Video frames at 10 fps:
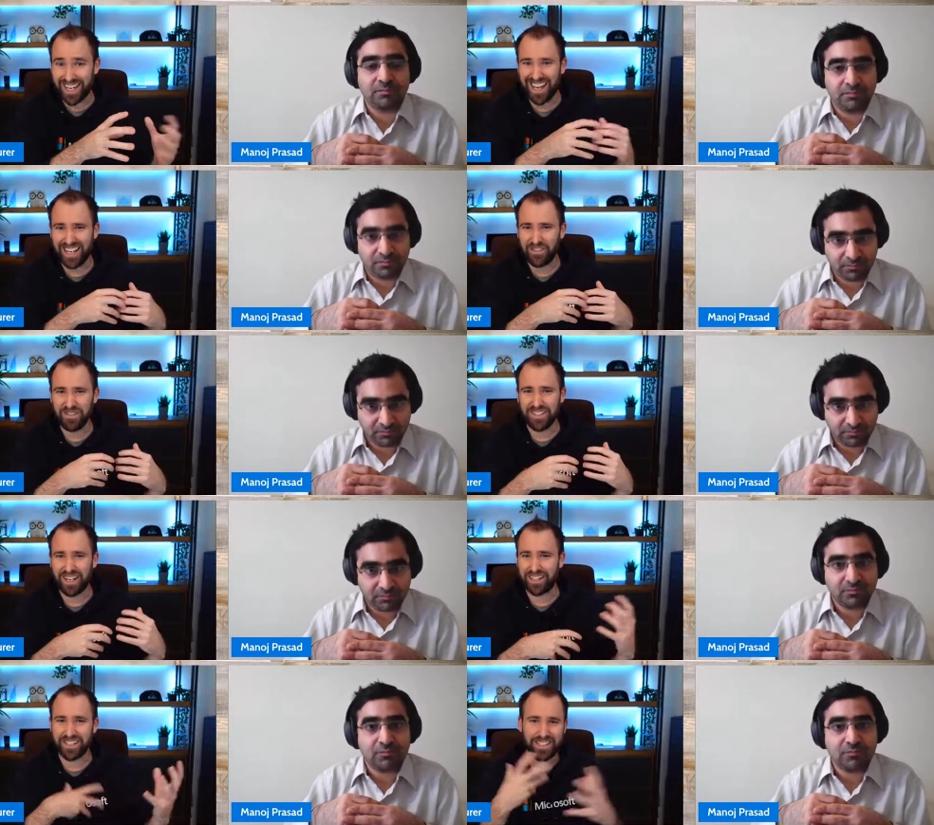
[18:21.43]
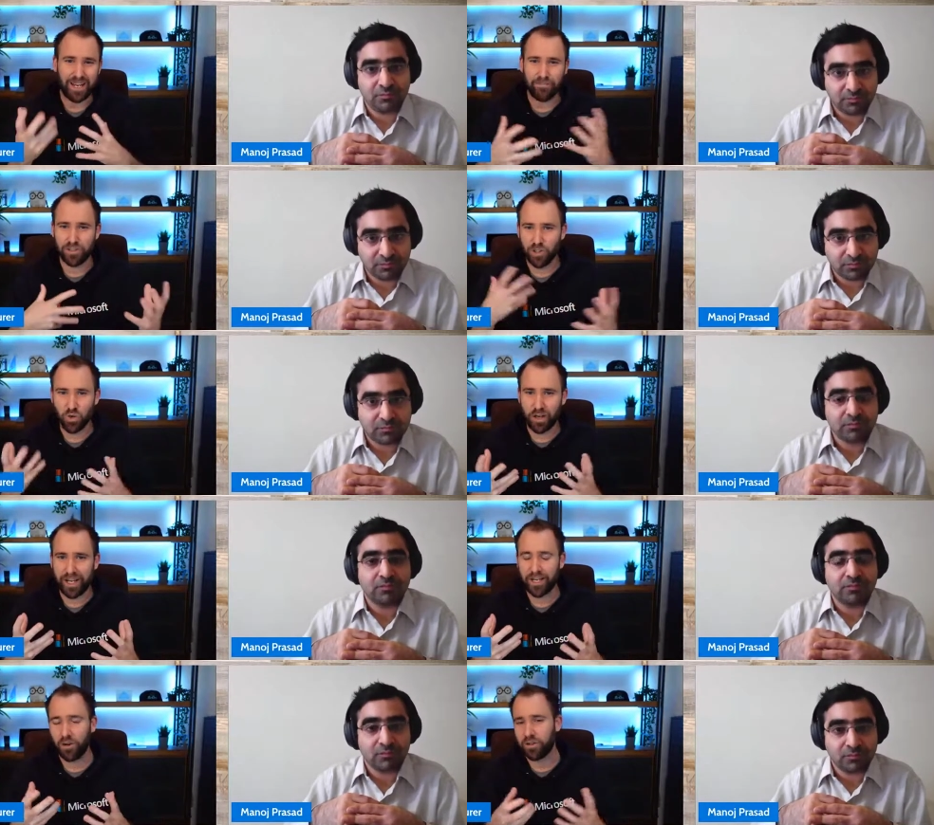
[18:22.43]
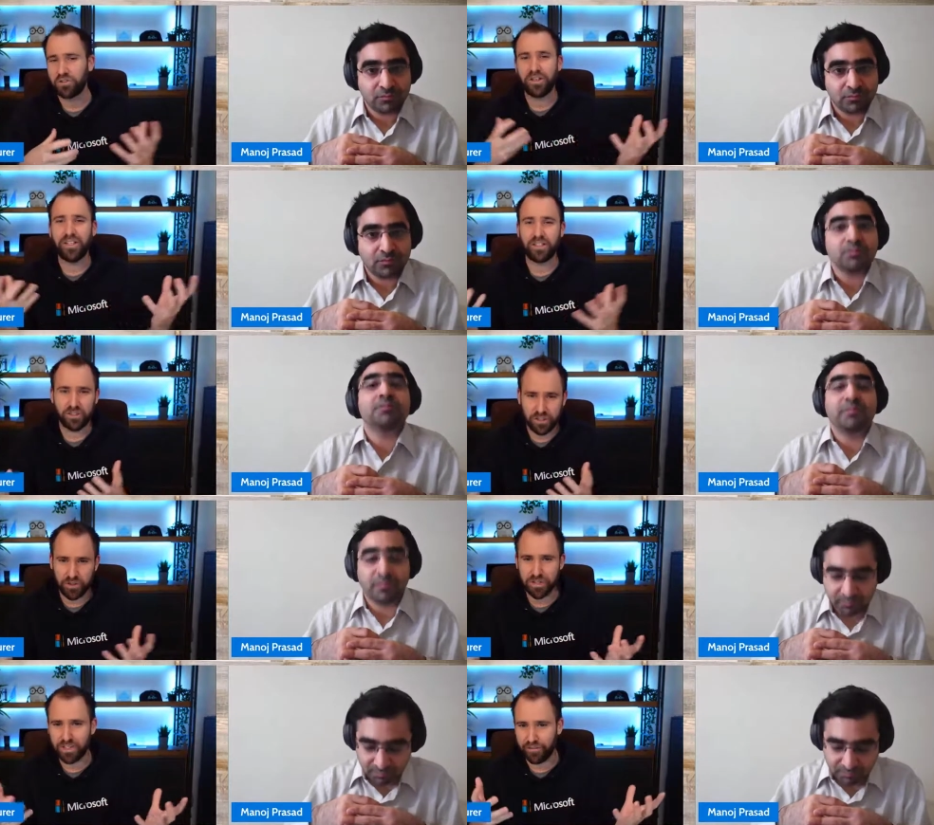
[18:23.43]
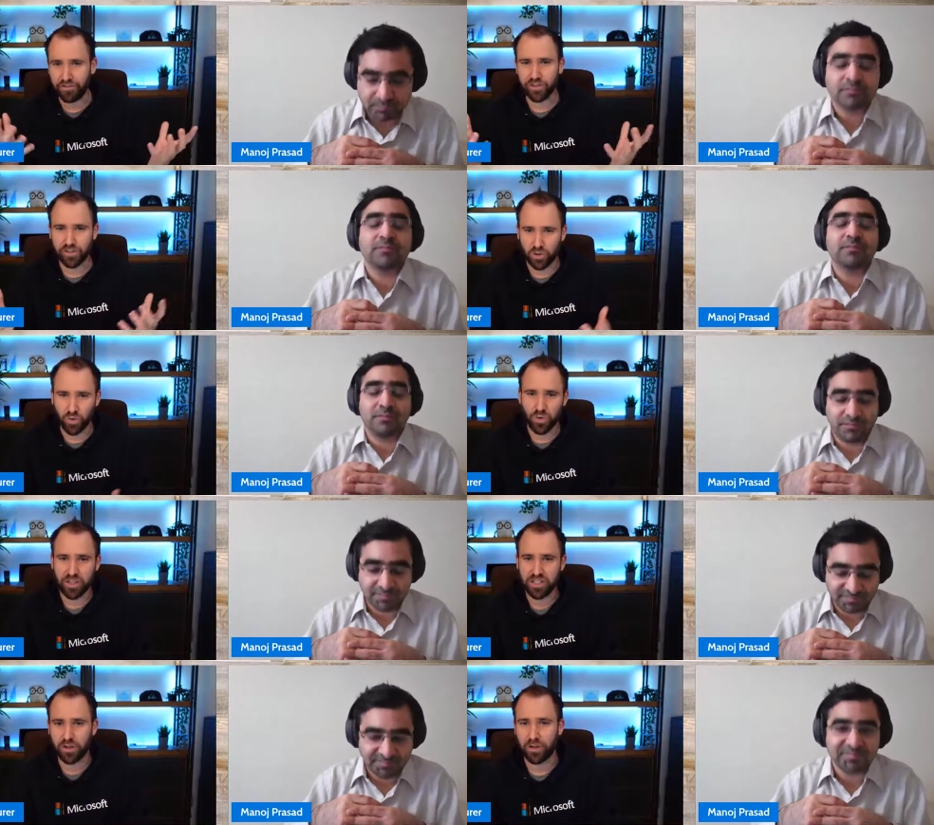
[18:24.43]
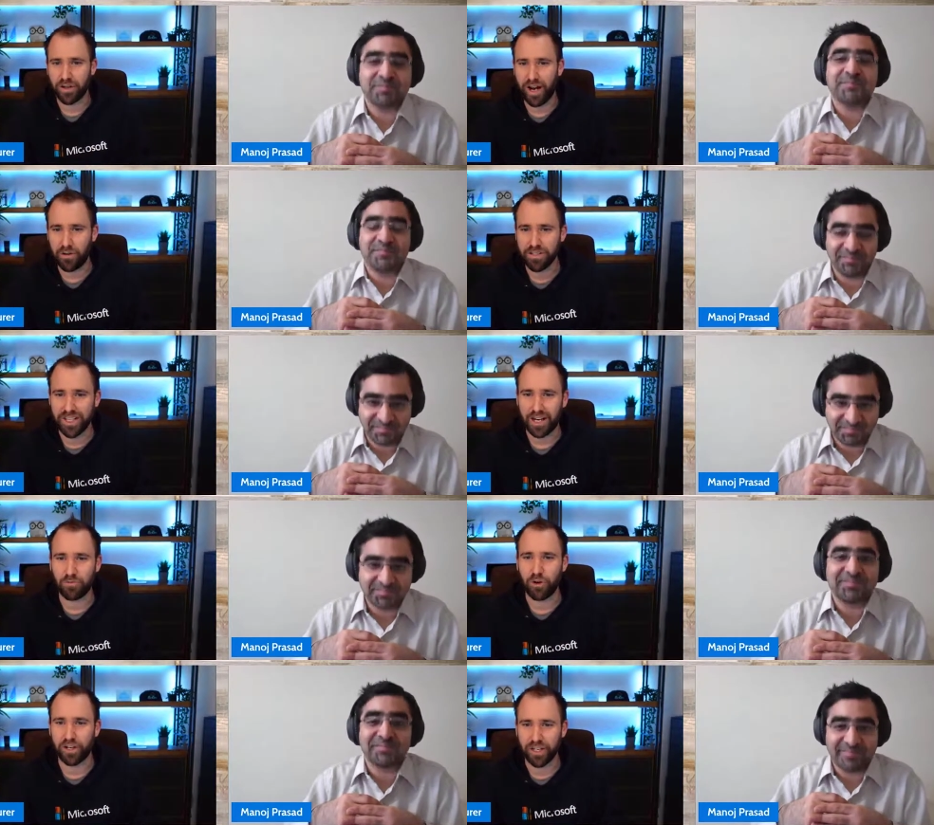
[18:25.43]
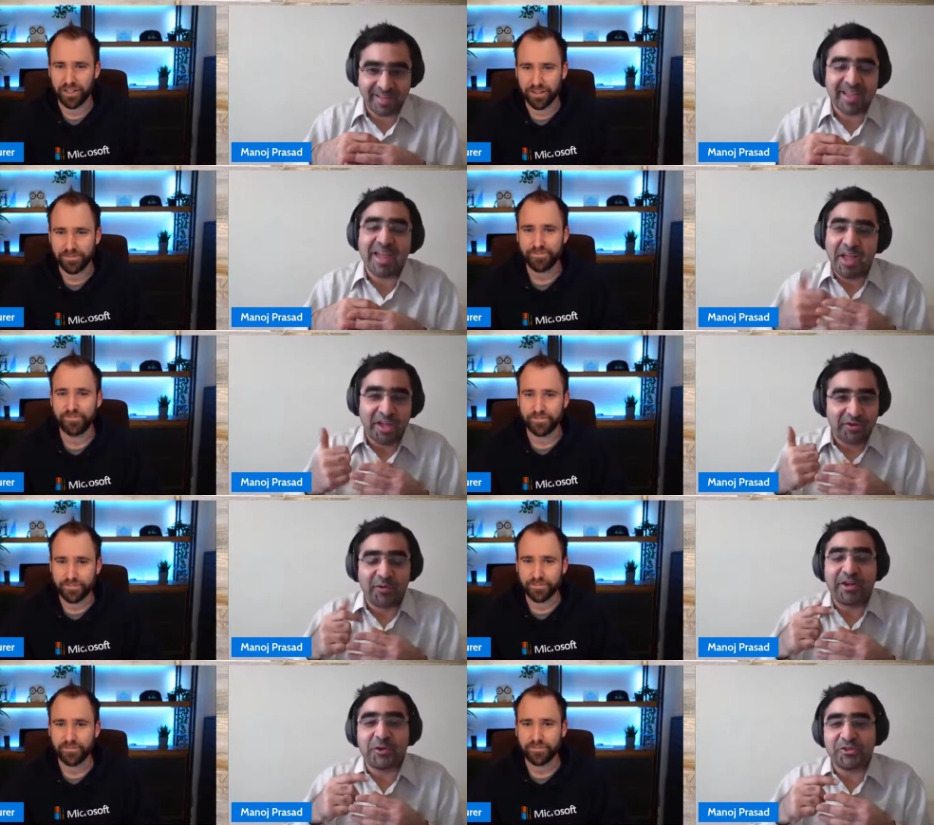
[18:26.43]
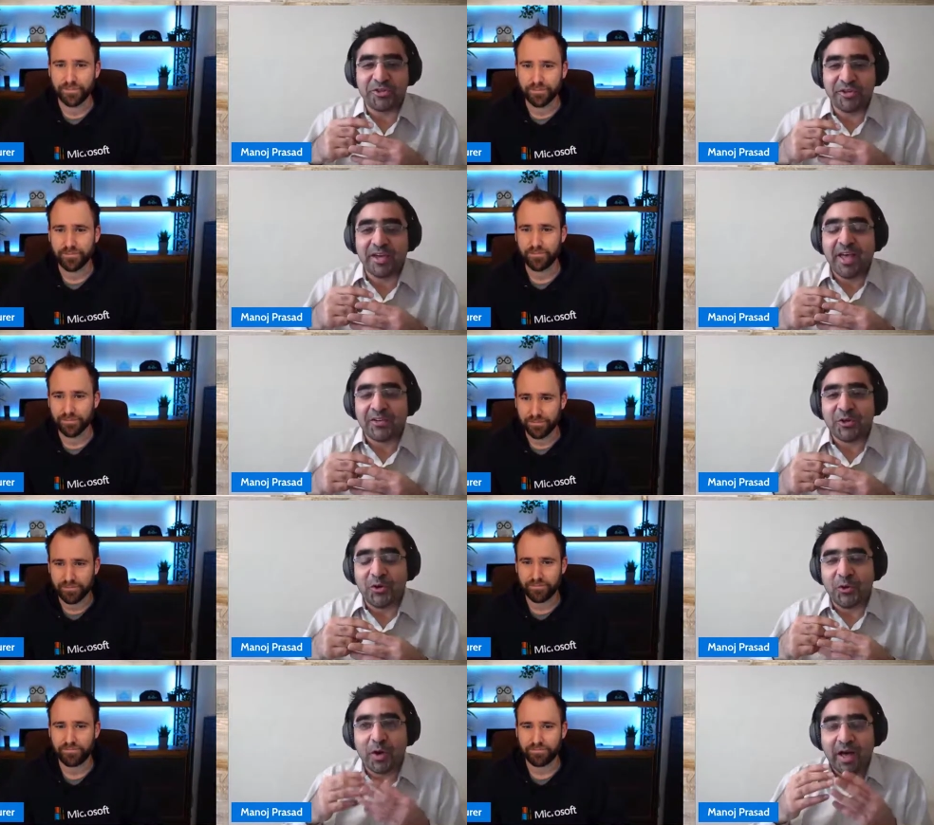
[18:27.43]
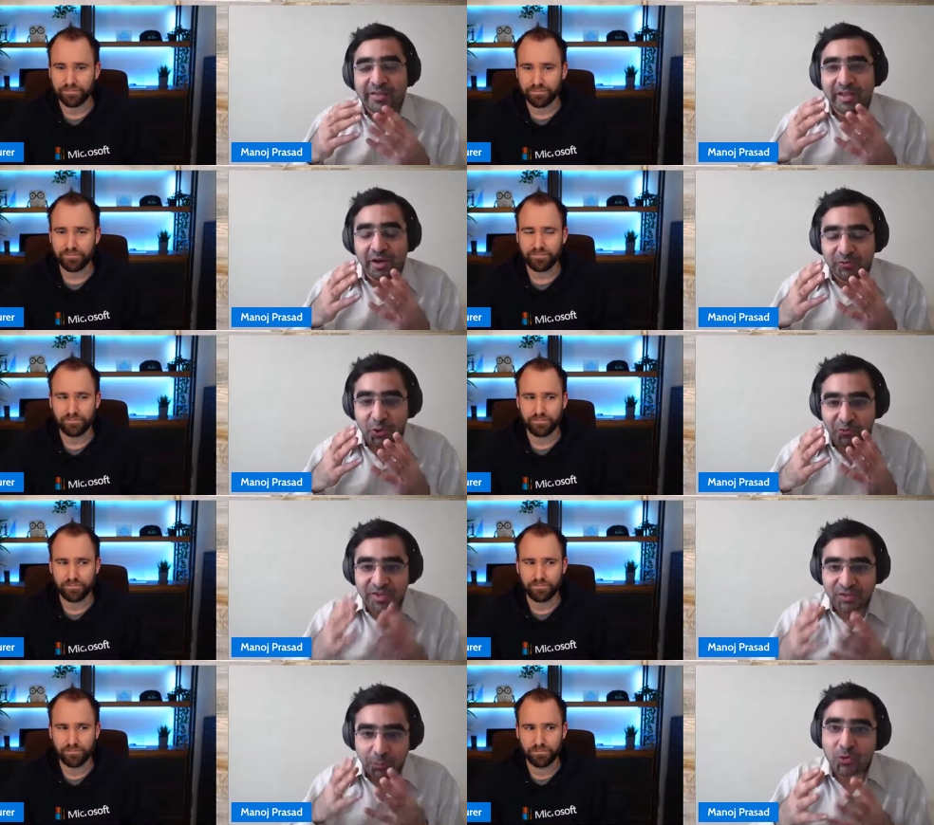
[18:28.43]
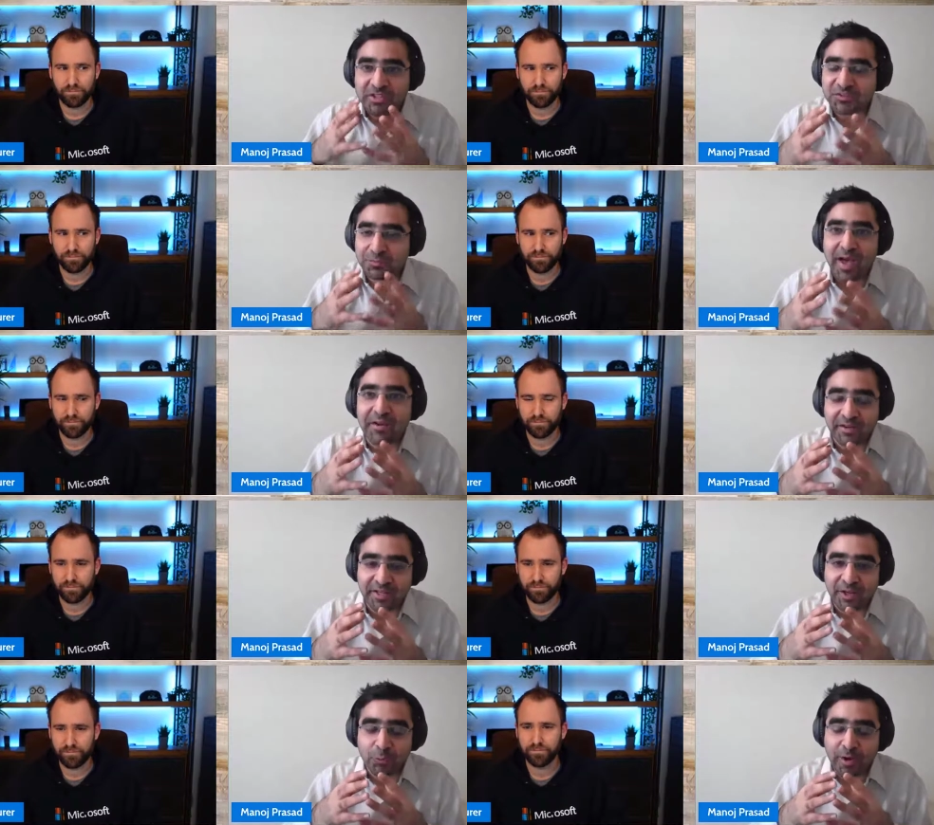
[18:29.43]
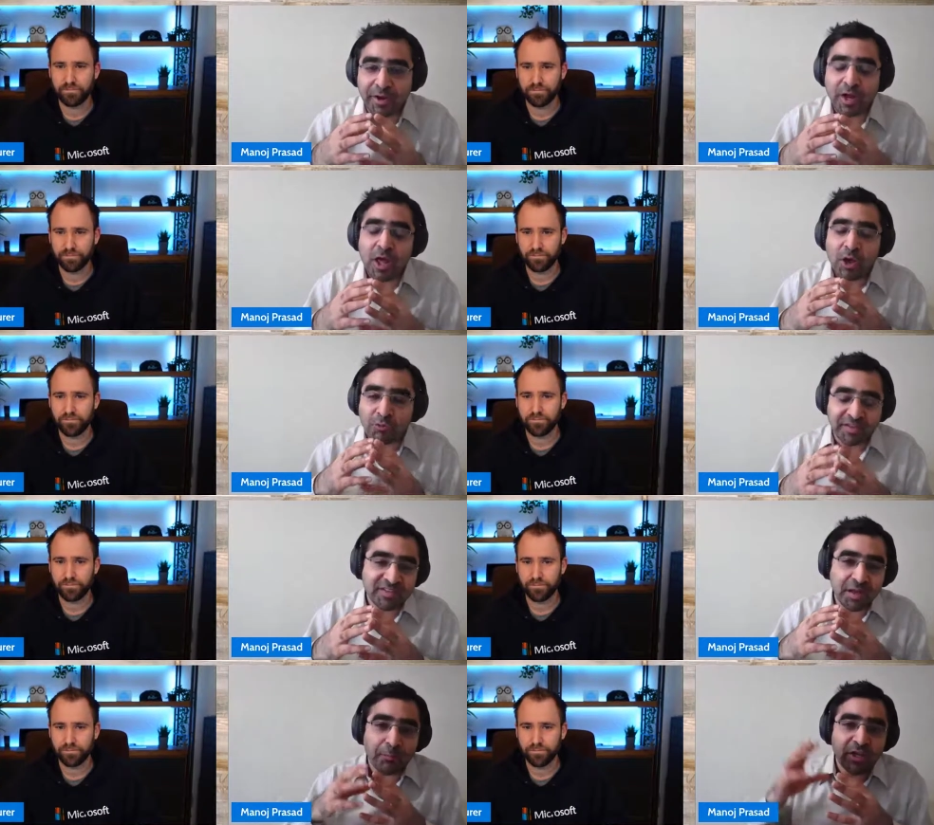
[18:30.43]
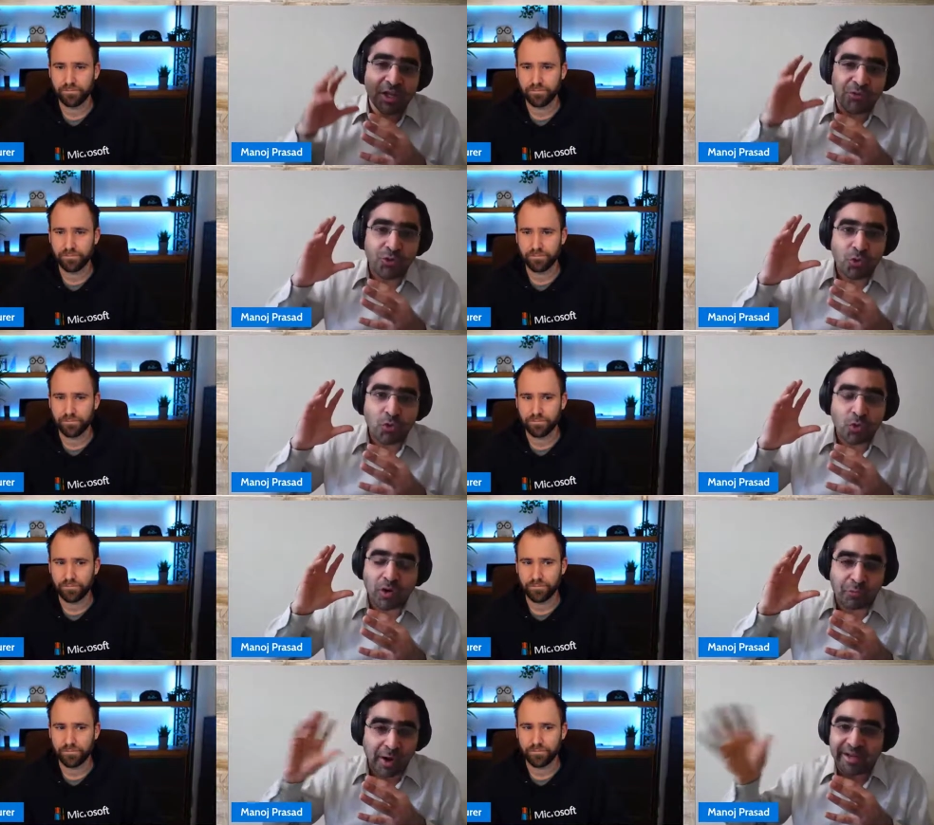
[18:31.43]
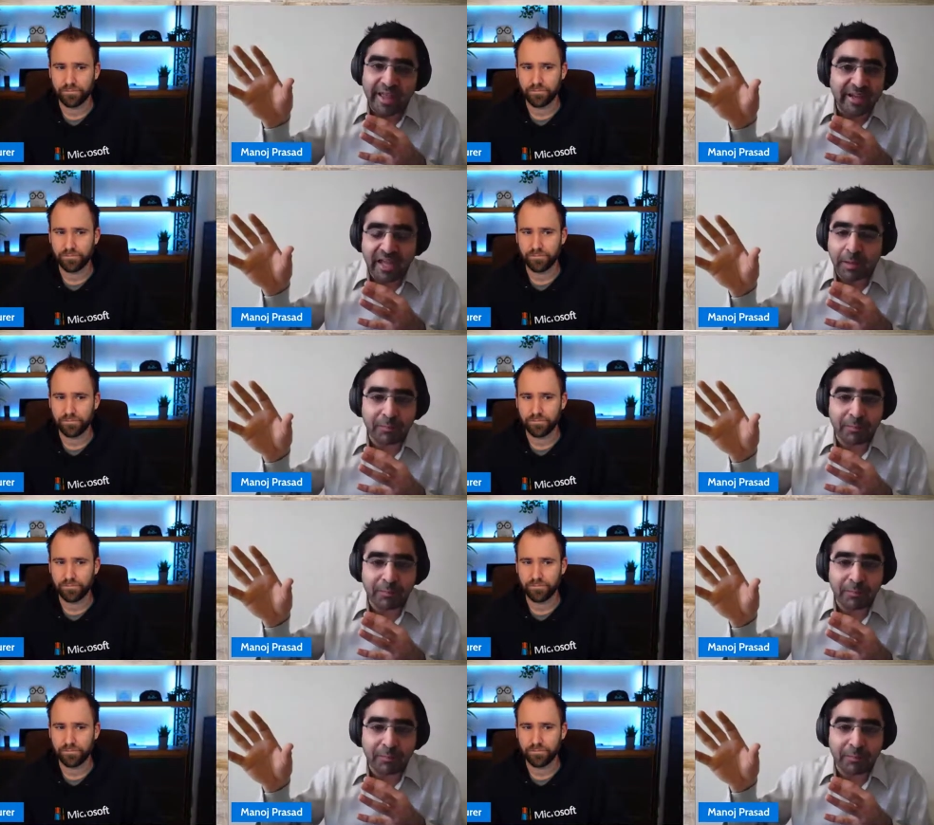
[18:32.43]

Speaker 1: Can I use like the same tooling, or do I need to use different tools, or how is that working?
Speaker 2: Great question. So the so we support this parity where, for example, if you write any